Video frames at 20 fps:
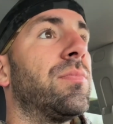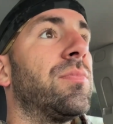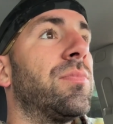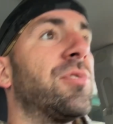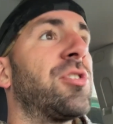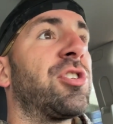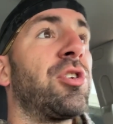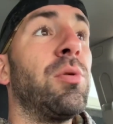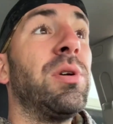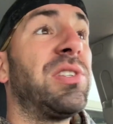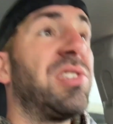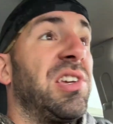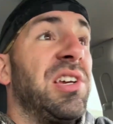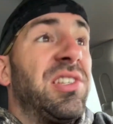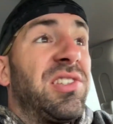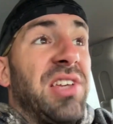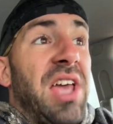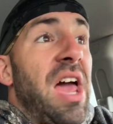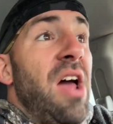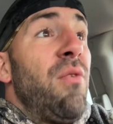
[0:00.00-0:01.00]
so it's
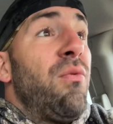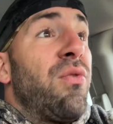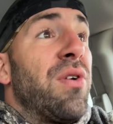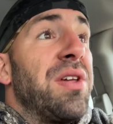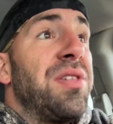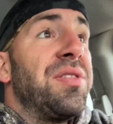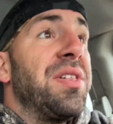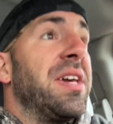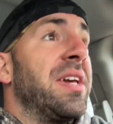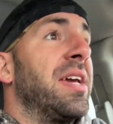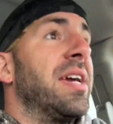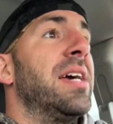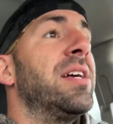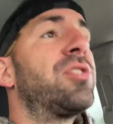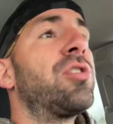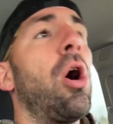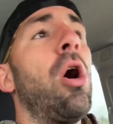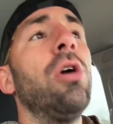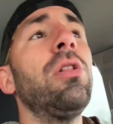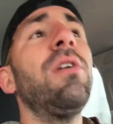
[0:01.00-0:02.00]
it's everything.
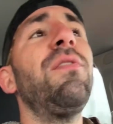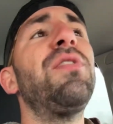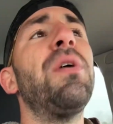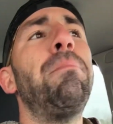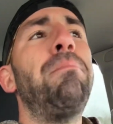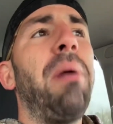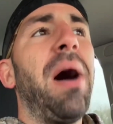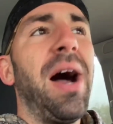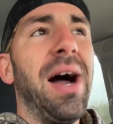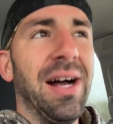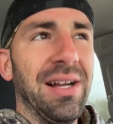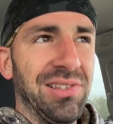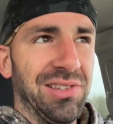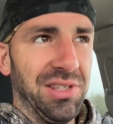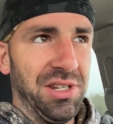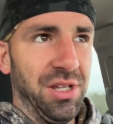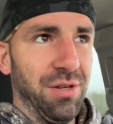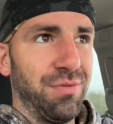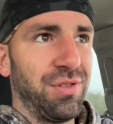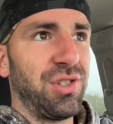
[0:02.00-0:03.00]
It's all of the
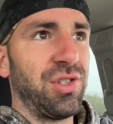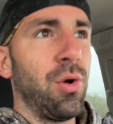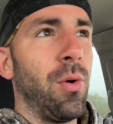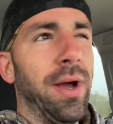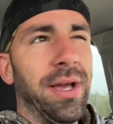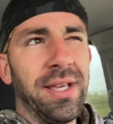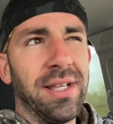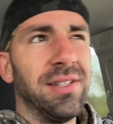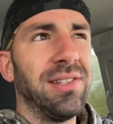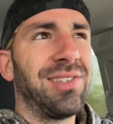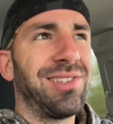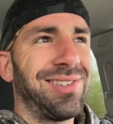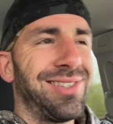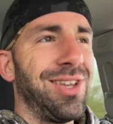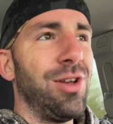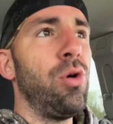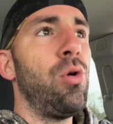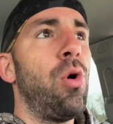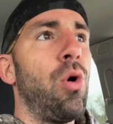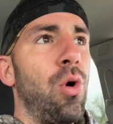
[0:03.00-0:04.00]
positives. So I can
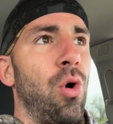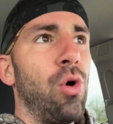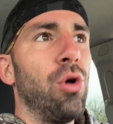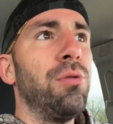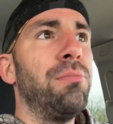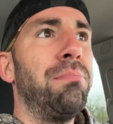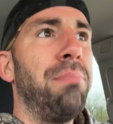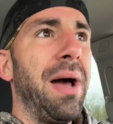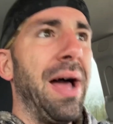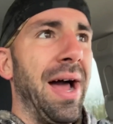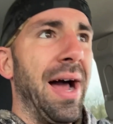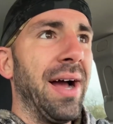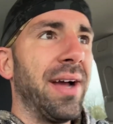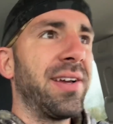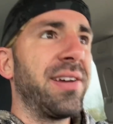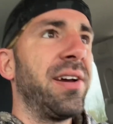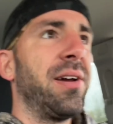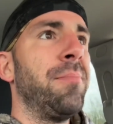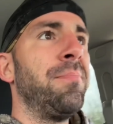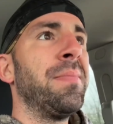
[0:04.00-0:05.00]
still hold back
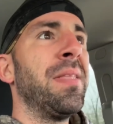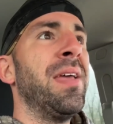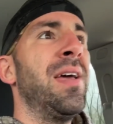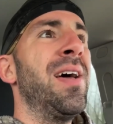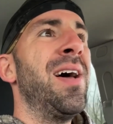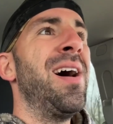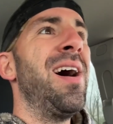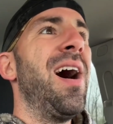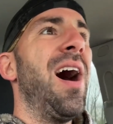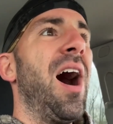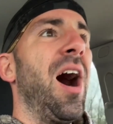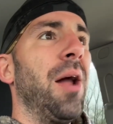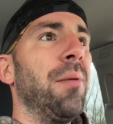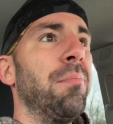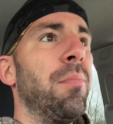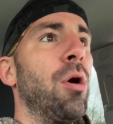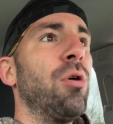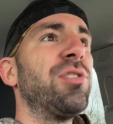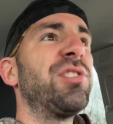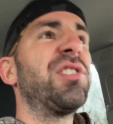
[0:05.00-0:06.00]
on
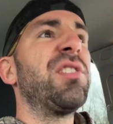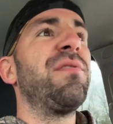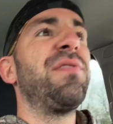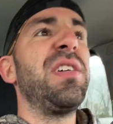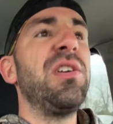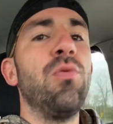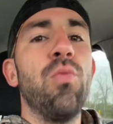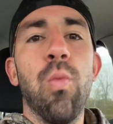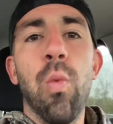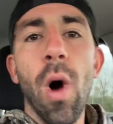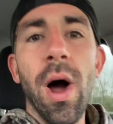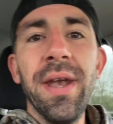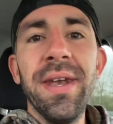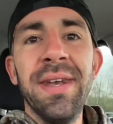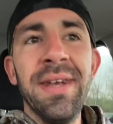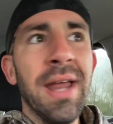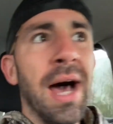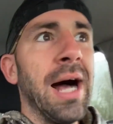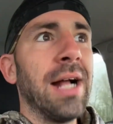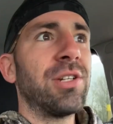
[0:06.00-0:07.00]
most of the what
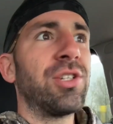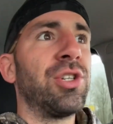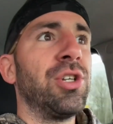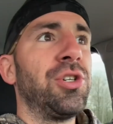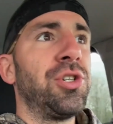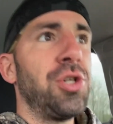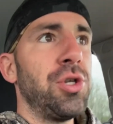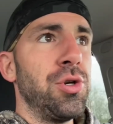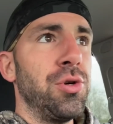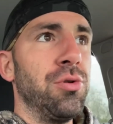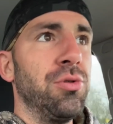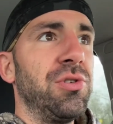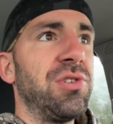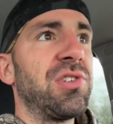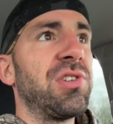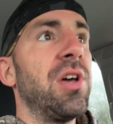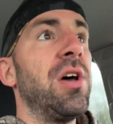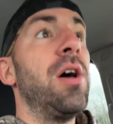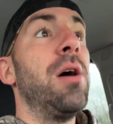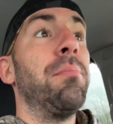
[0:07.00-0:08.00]
not to
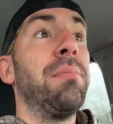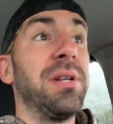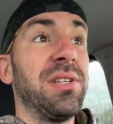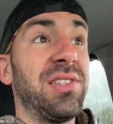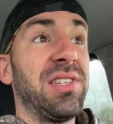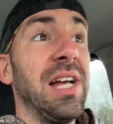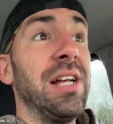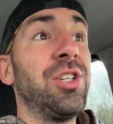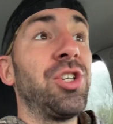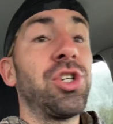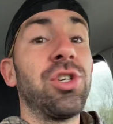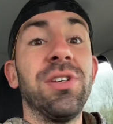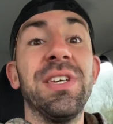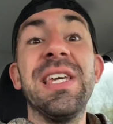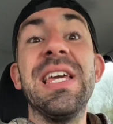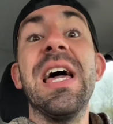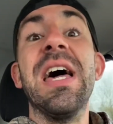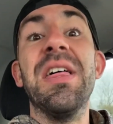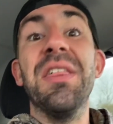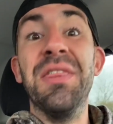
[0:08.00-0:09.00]
do's. But
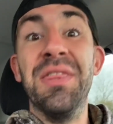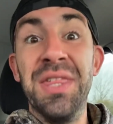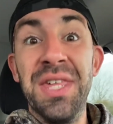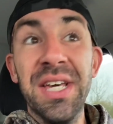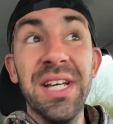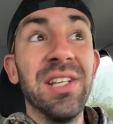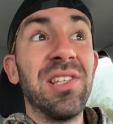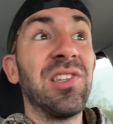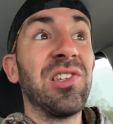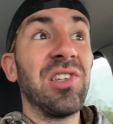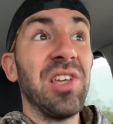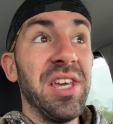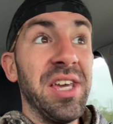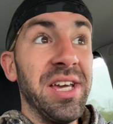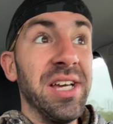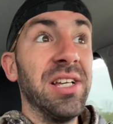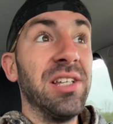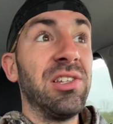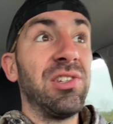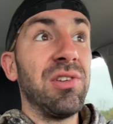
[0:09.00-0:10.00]
essentially, this
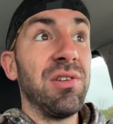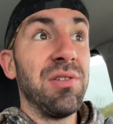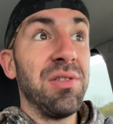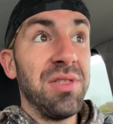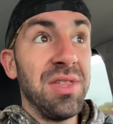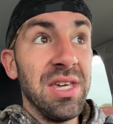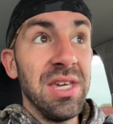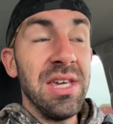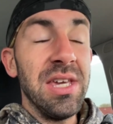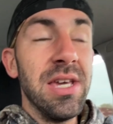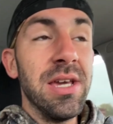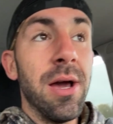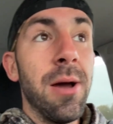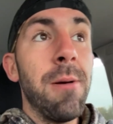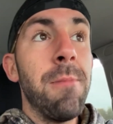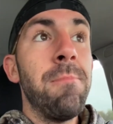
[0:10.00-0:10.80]
is the